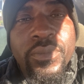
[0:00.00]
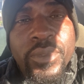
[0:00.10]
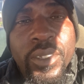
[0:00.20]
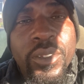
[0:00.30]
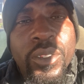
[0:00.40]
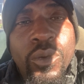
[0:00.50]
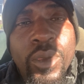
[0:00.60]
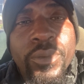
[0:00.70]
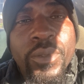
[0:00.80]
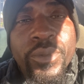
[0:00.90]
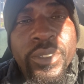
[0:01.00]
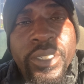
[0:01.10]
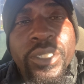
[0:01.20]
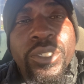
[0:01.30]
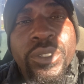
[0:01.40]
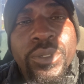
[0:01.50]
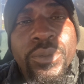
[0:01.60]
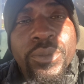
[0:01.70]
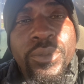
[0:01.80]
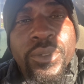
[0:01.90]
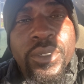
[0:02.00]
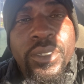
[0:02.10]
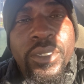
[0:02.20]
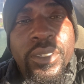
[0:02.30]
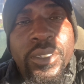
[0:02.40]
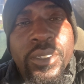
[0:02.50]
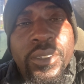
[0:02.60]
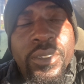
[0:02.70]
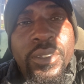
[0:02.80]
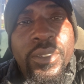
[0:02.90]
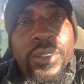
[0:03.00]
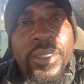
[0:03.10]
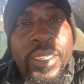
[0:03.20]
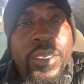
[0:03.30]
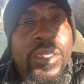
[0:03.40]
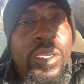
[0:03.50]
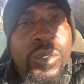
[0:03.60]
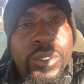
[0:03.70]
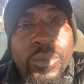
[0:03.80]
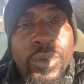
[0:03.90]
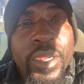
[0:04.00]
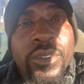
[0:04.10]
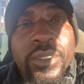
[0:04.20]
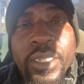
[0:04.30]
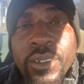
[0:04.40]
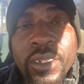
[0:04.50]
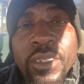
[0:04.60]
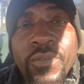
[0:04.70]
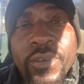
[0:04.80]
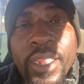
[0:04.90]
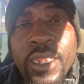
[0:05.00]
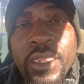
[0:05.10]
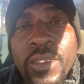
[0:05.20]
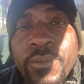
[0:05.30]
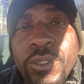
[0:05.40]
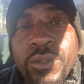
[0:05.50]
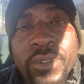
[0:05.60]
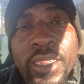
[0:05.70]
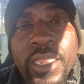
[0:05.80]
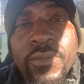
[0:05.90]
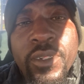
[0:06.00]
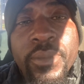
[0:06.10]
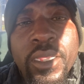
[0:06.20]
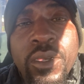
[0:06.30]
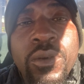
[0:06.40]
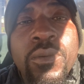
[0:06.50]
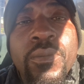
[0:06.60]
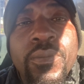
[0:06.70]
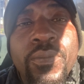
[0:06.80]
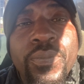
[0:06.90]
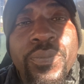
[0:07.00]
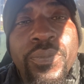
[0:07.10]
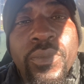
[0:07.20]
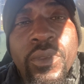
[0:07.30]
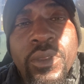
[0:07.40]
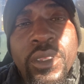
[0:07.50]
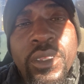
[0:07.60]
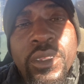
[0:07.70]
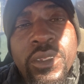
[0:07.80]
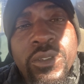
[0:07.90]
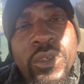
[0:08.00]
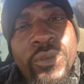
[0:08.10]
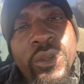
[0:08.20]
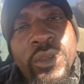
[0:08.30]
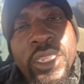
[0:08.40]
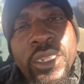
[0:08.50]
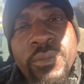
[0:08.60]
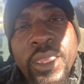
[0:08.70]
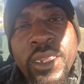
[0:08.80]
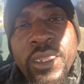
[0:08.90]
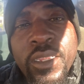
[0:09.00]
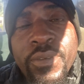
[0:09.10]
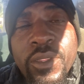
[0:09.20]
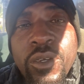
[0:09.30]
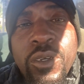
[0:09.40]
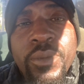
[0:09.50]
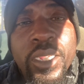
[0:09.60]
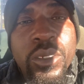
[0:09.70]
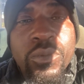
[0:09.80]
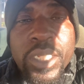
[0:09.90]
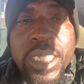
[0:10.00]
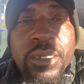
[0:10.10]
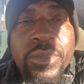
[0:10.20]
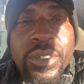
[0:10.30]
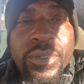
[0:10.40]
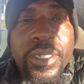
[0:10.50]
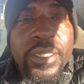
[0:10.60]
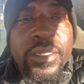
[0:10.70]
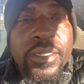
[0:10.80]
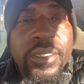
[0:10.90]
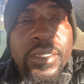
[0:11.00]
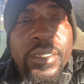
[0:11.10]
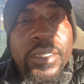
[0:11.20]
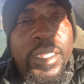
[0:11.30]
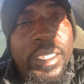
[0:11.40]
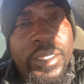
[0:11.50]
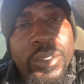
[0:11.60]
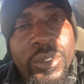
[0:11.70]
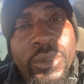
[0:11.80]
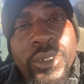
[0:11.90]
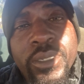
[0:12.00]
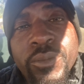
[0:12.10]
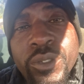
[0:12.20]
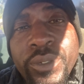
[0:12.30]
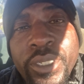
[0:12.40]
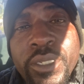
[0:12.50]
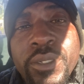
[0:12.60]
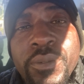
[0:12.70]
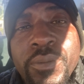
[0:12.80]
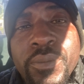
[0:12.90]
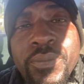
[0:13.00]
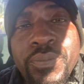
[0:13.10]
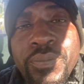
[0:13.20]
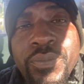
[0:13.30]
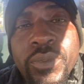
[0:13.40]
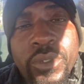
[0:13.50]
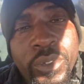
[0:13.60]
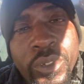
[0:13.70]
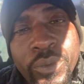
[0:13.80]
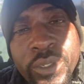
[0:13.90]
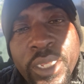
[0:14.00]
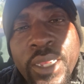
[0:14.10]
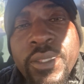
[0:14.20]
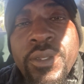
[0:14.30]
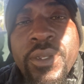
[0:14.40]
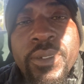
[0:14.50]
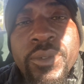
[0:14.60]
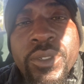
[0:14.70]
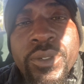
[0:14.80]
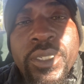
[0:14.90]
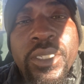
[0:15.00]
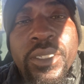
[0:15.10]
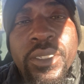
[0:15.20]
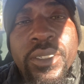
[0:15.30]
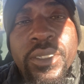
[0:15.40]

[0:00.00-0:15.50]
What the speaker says: They're going to grow up to resent you. They're going to go somewhere else and they're going to look for that love that you're not giving them at home. So if you don't give them that love at home, they're going to run to them streets. And you know what them streets do. You know what's out there in them streets.